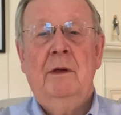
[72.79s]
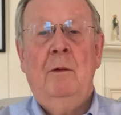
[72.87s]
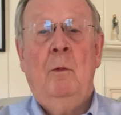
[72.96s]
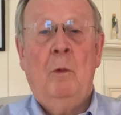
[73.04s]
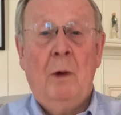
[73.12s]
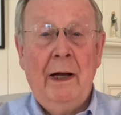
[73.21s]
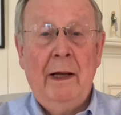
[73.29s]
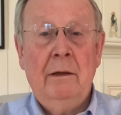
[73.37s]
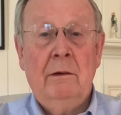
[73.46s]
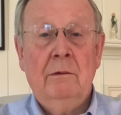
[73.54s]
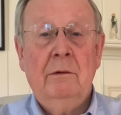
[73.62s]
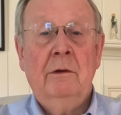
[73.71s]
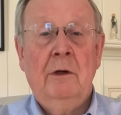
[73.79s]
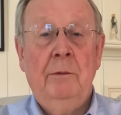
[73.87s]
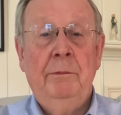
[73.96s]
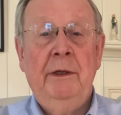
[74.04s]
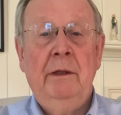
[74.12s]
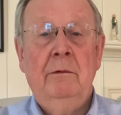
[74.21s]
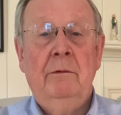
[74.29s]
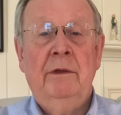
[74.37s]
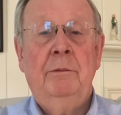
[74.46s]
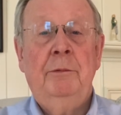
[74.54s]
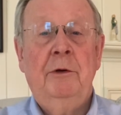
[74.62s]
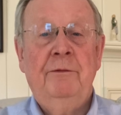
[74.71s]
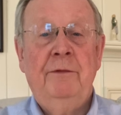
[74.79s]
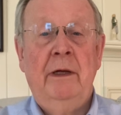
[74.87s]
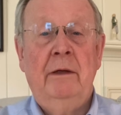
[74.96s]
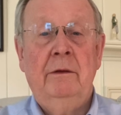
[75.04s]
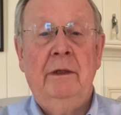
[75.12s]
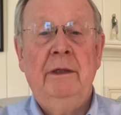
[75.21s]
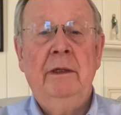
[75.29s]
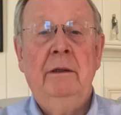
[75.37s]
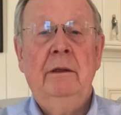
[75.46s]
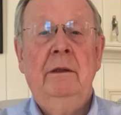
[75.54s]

while coping with a profoundly